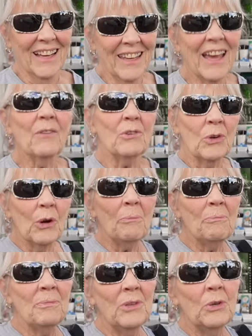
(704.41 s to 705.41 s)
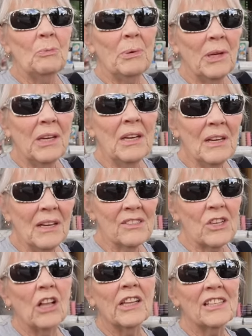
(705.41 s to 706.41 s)
Yeah, when you were up in UP,
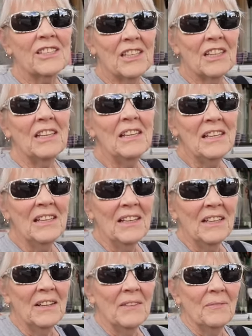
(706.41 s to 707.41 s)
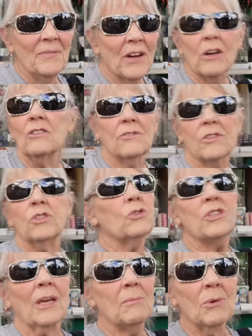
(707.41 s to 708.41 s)
Salt Lake City. Yep or
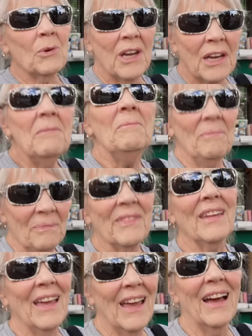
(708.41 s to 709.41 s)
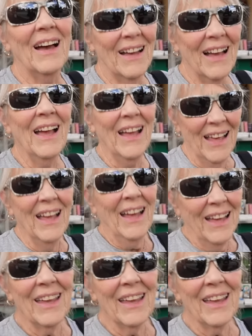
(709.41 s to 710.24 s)
Sault Ste. Marie. Sault Ste. Marie. Yeah. I knew what you meant.